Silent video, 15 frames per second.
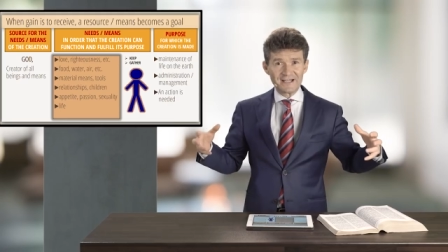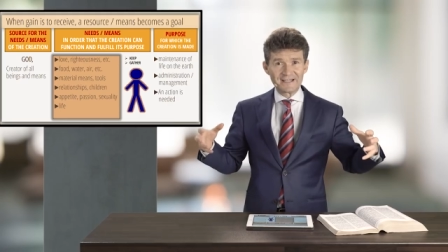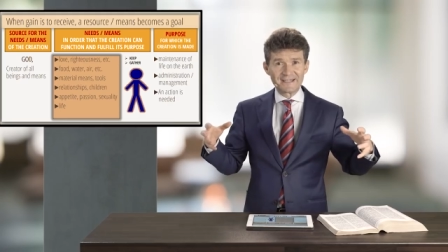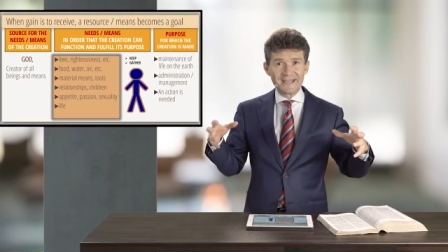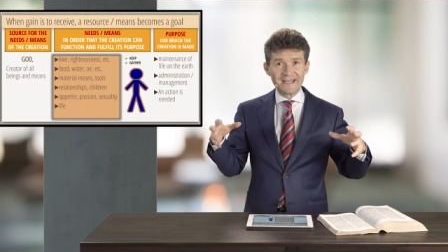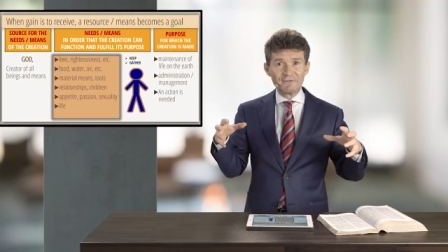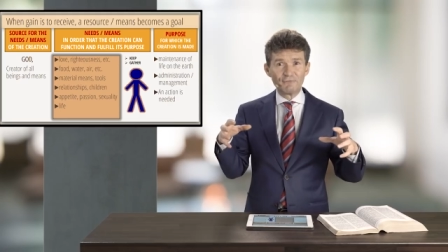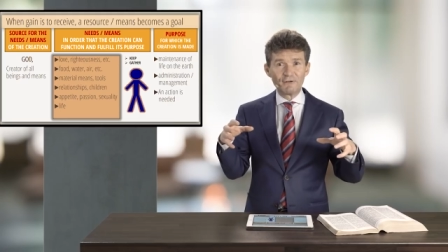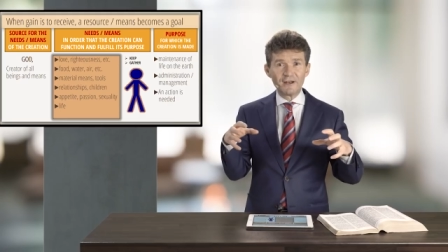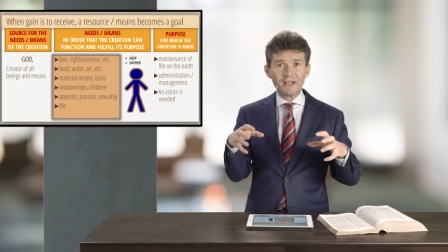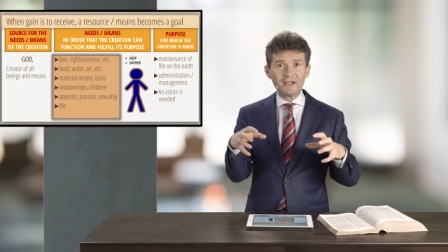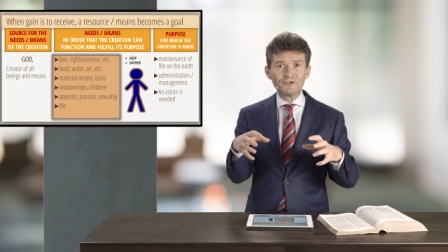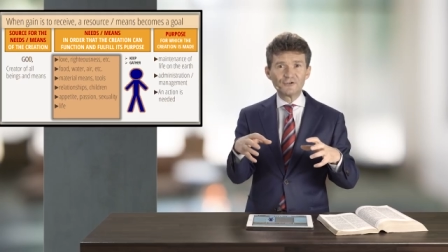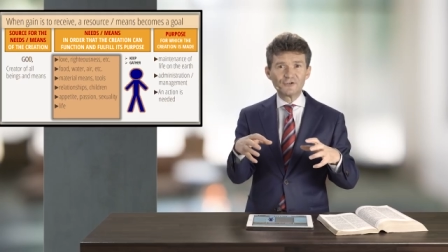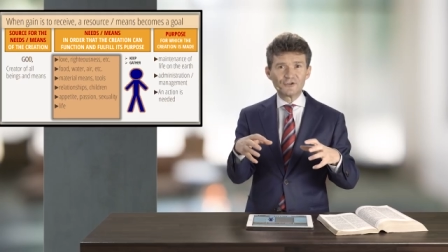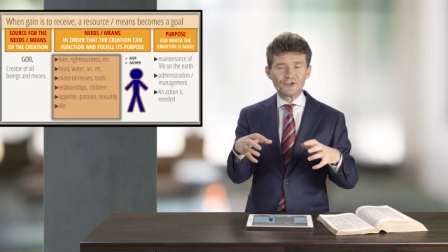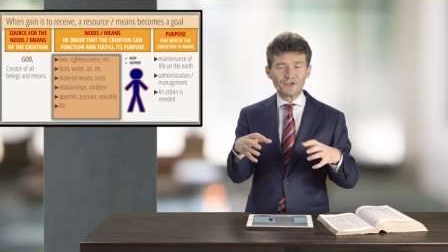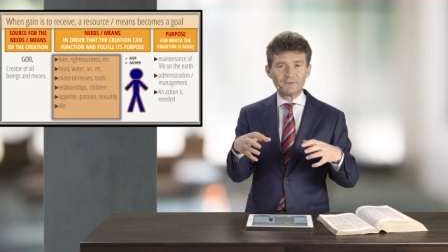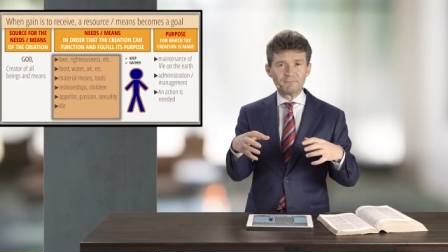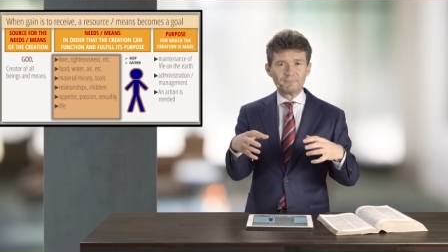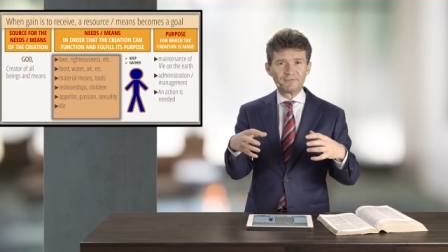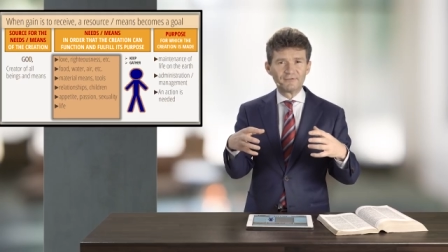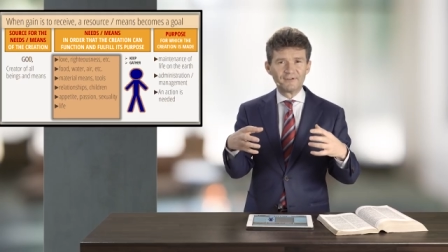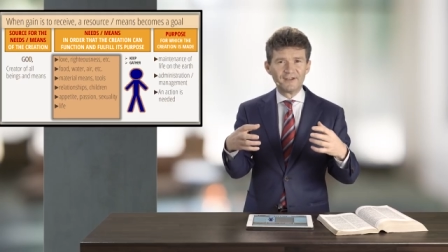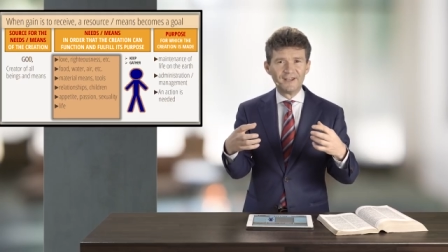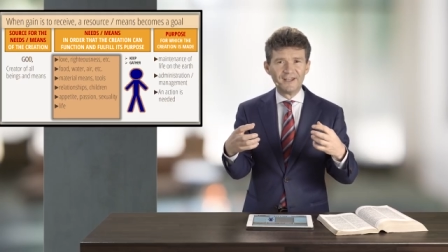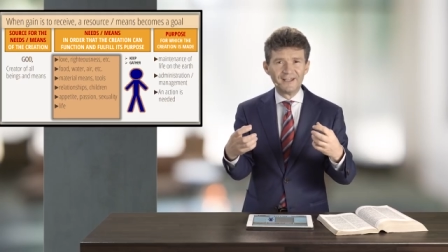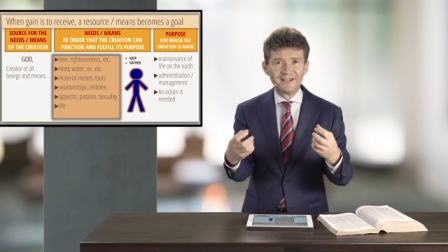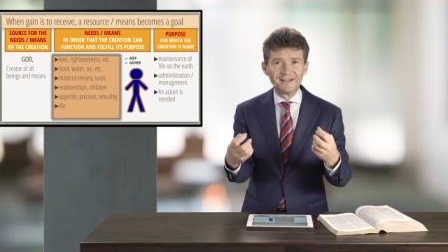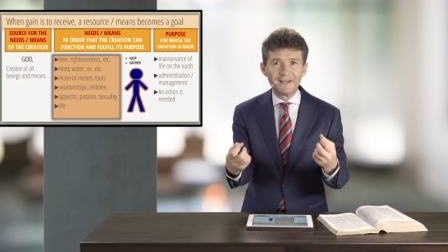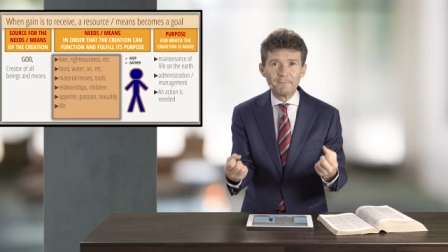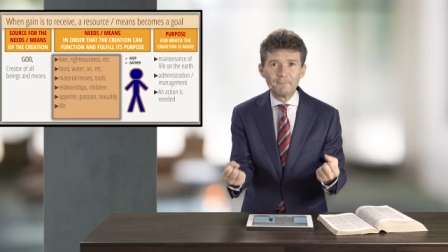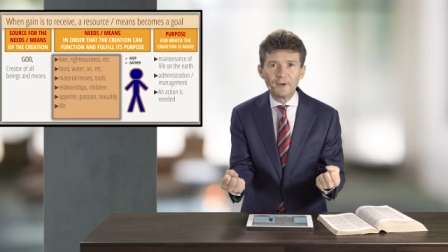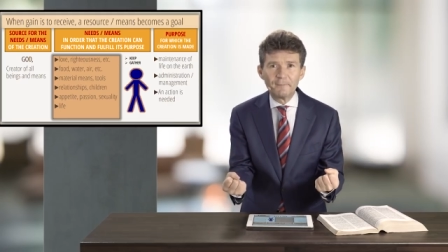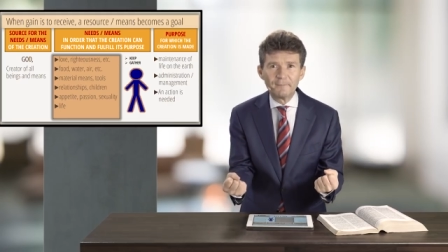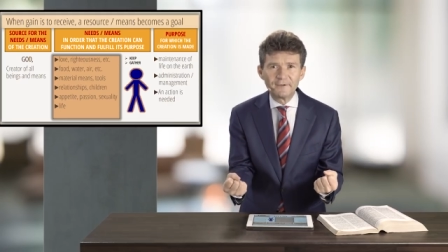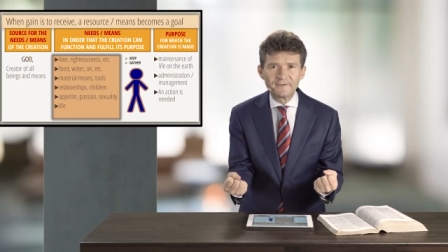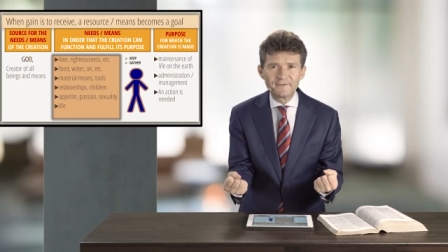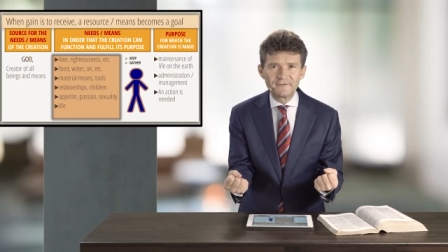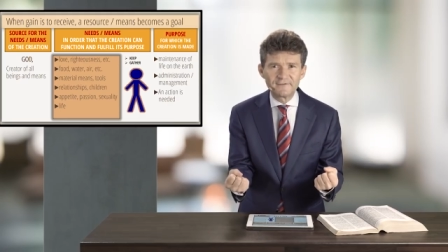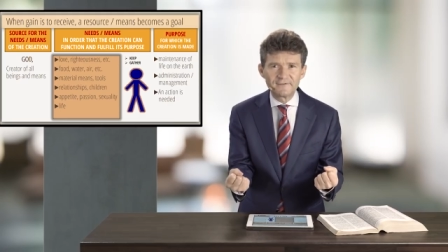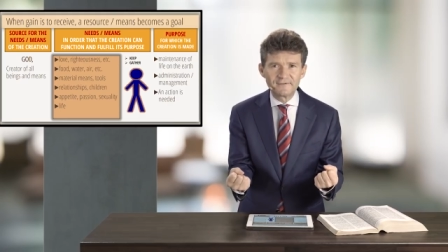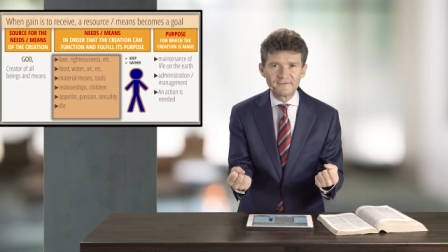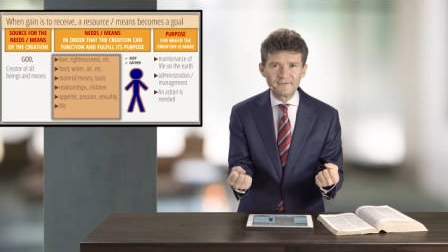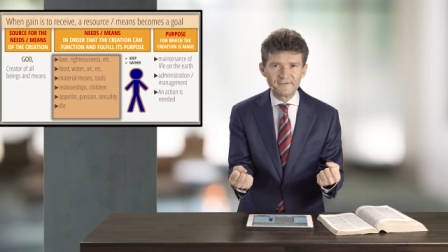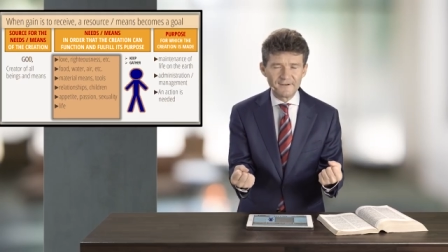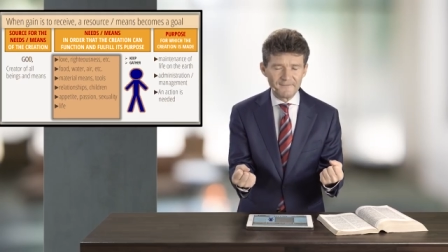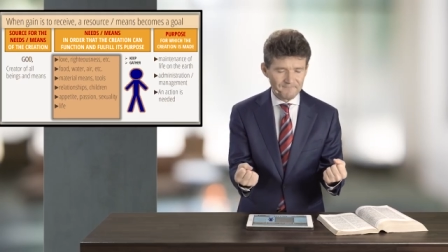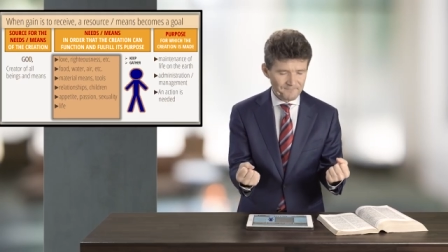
I see in relationship the purpose.